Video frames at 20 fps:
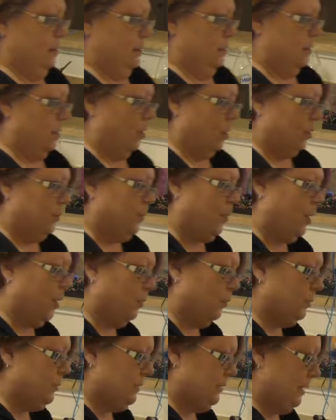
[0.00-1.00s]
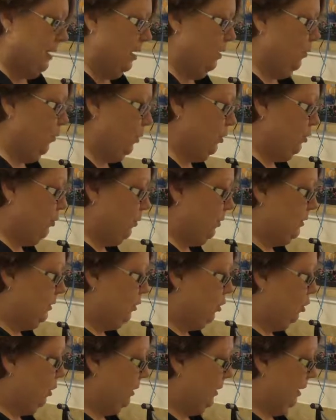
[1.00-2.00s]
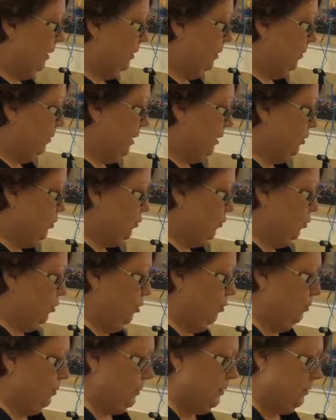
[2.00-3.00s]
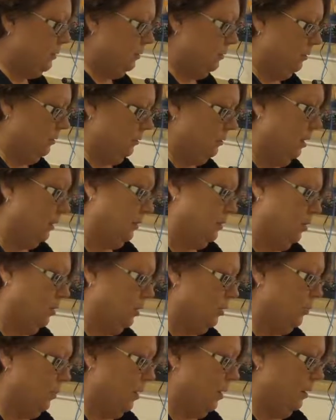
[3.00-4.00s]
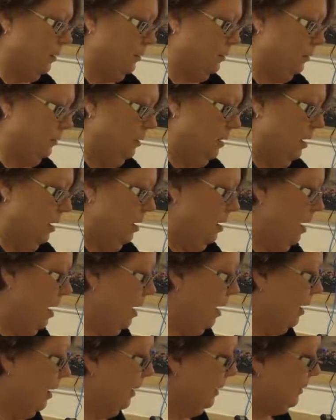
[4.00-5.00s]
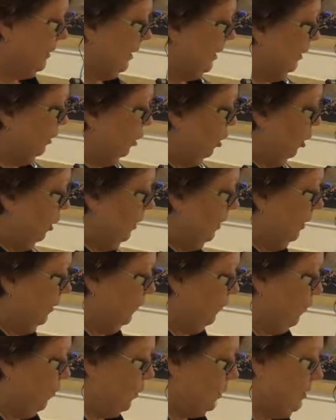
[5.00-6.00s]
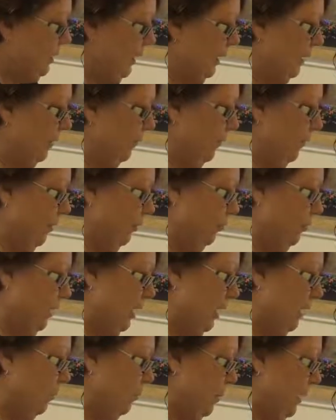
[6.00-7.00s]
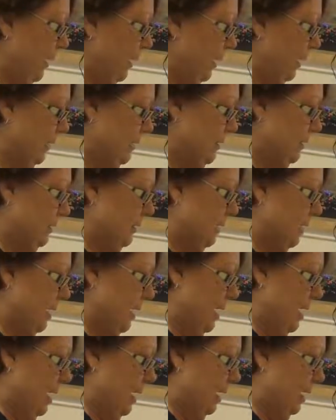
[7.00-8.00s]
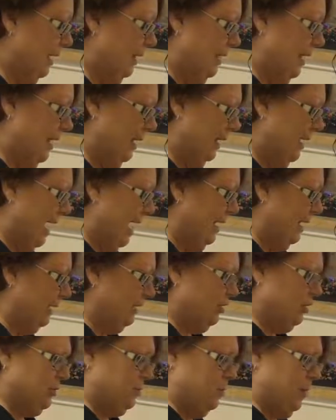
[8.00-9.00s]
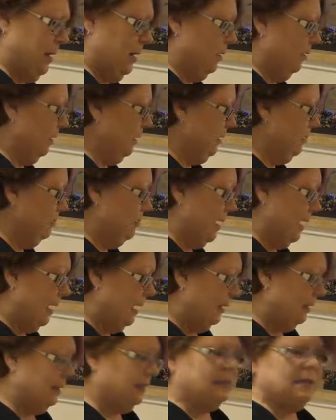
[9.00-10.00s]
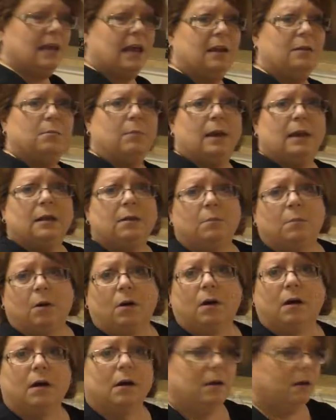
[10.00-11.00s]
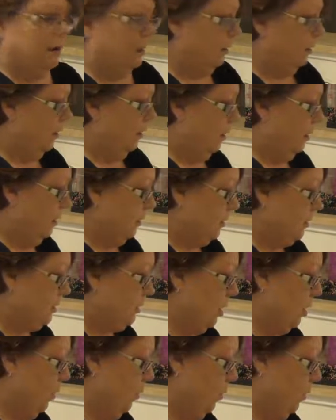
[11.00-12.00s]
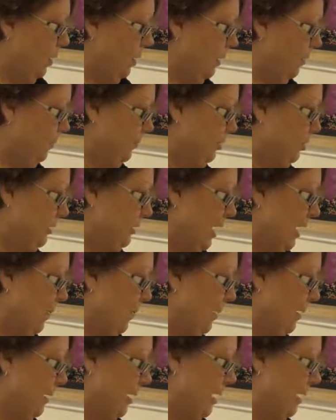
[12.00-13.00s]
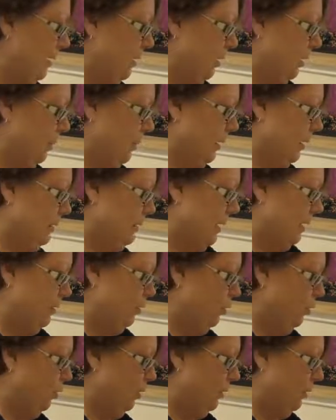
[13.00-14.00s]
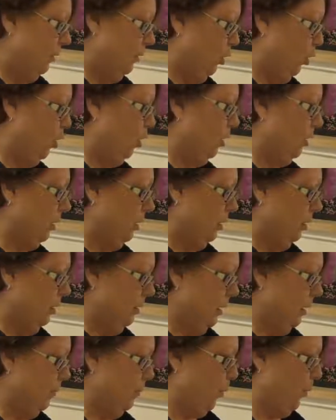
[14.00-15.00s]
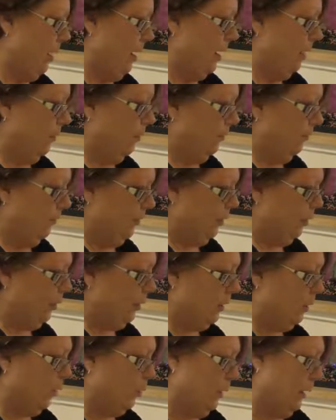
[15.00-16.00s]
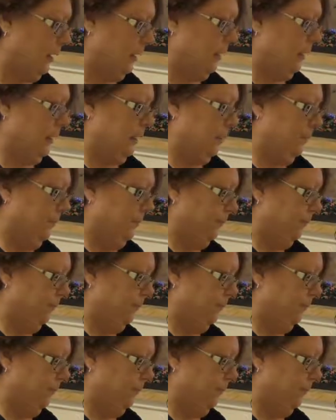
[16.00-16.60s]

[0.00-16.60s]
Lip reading: The hard part was done, which was cooking the mushrooms. Not the hard part. It said to cook it for 10 to 15 minutes. It kind of just barely made the 10-minute mark. So just keep an eye on them because they do cook and brown very quickly.